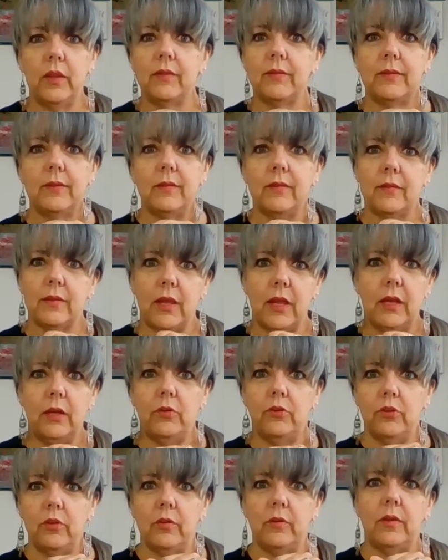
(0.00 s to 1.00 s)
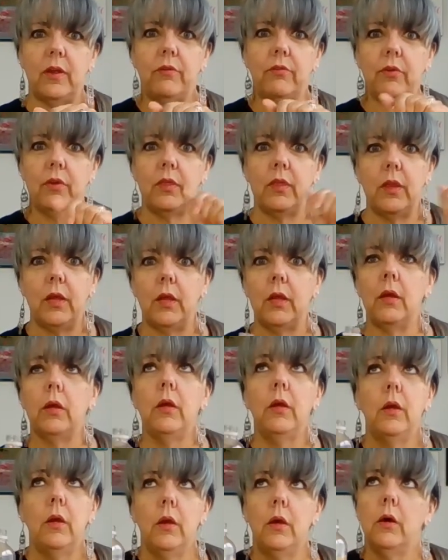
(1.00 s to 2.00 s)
this in stages. Everything,